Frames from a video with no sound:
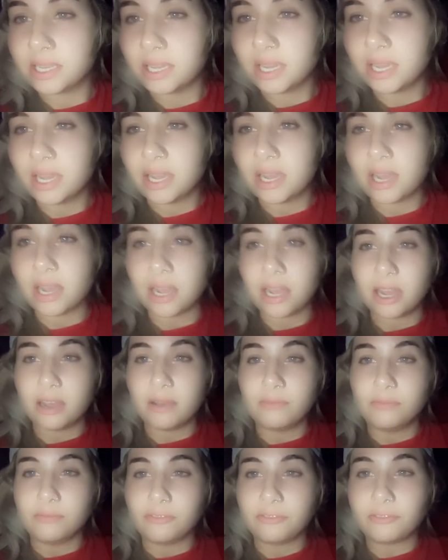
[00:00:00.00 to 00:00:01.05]
um,
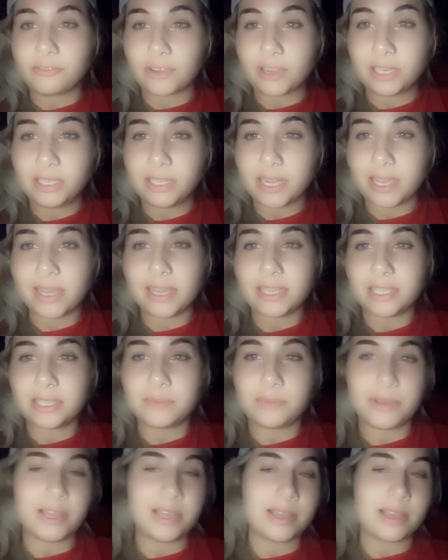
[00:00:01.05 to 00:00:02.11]
fun days
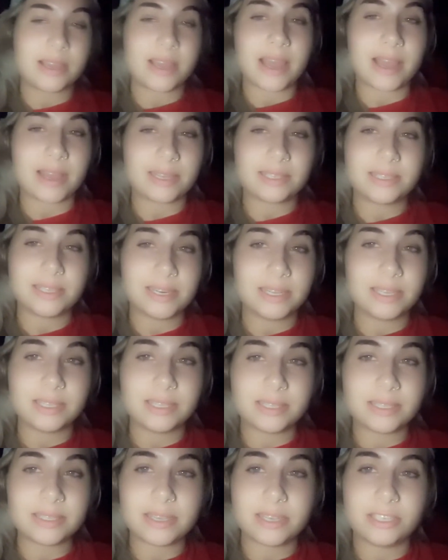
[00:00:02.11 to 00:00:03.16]
being accidents
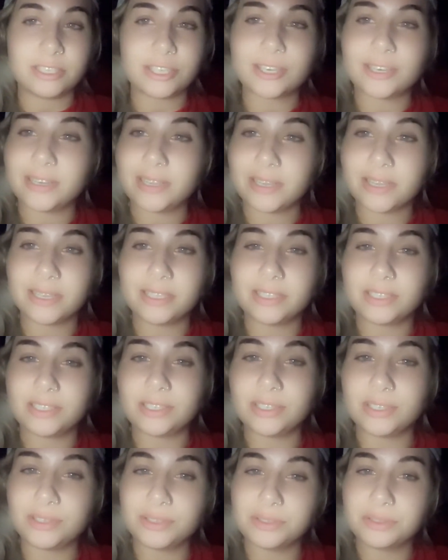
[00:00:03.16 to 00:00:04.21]
and turning
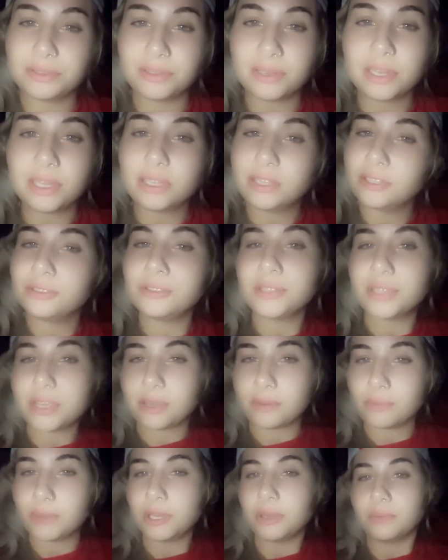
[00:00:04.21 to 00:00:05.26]
into losing
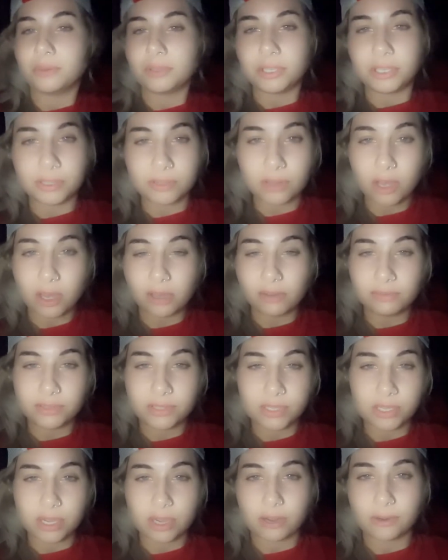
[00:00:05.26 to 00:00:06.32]
people you love.
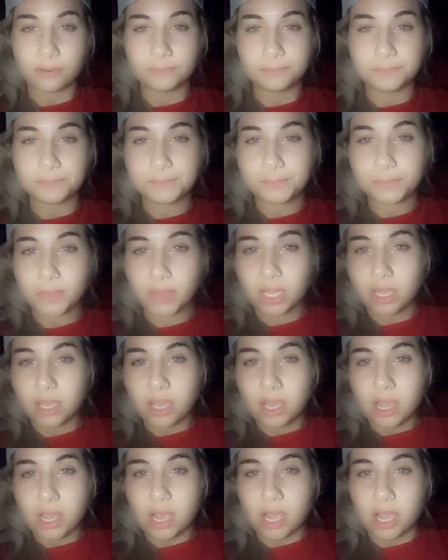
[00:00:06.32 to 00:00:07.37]
So
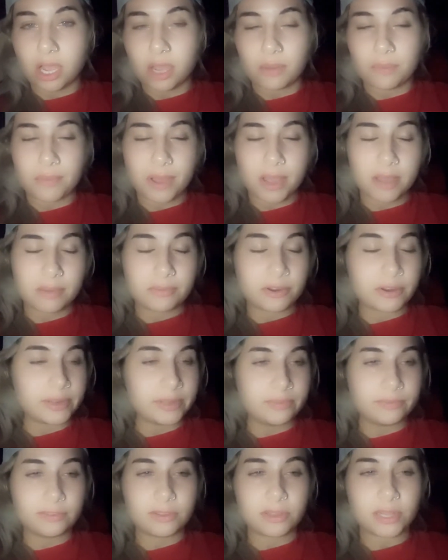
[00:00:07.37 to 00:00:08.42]
um, I'm grateful
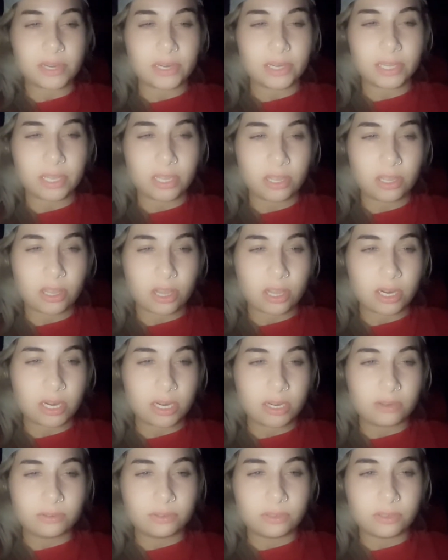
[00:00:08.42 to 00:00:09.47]
that I got out
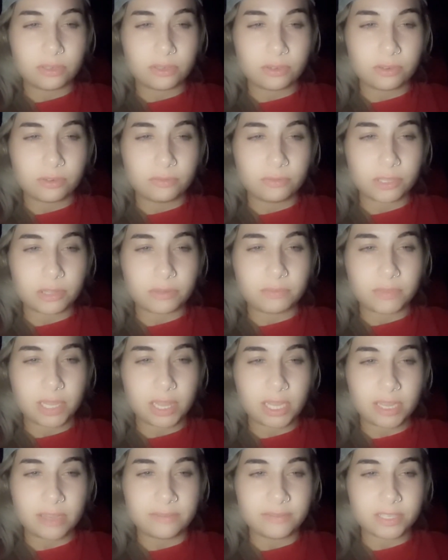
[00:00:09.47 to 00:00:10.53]
with my life
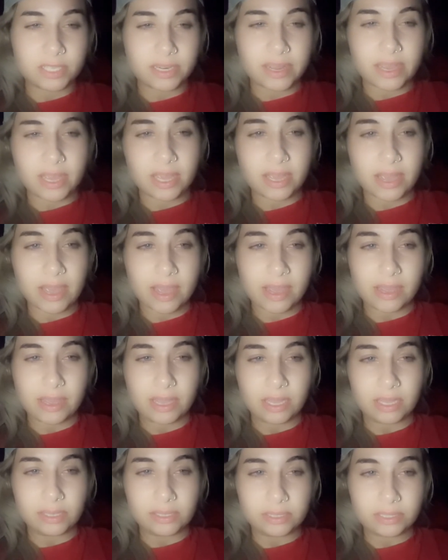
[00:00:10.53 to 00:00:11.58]
today
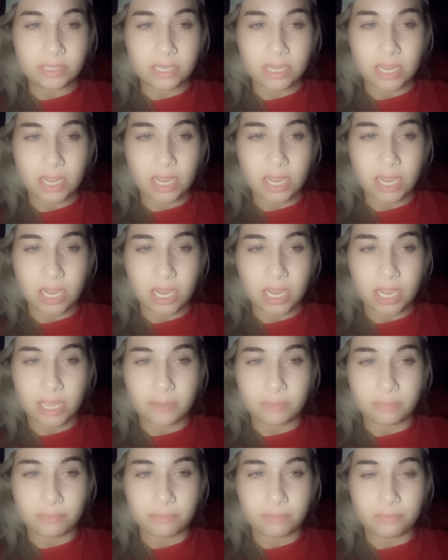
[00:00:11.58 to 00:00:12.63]
and I
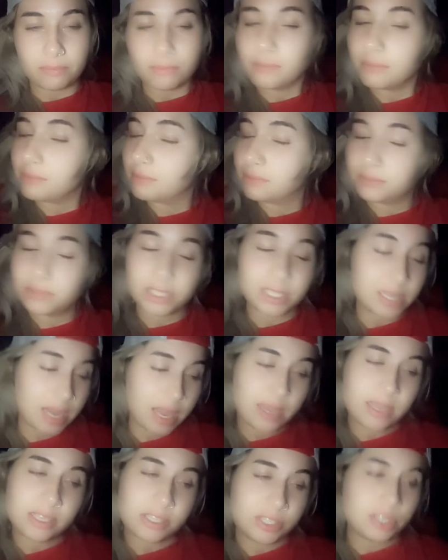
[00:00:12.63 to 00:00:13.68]
today is
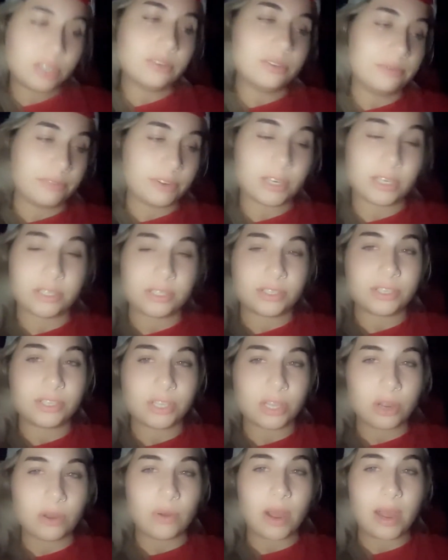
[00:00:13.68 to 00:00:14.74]
June 1st, so
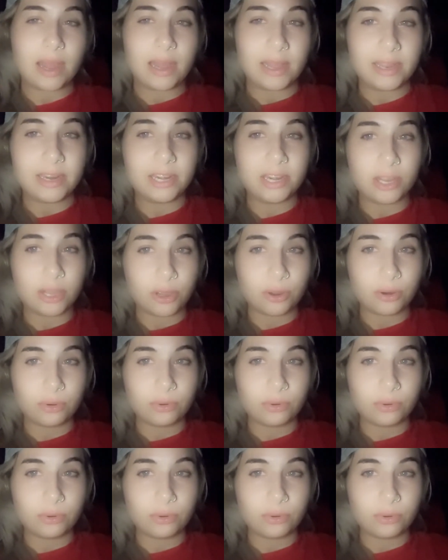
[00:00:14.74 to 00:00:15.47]
I knew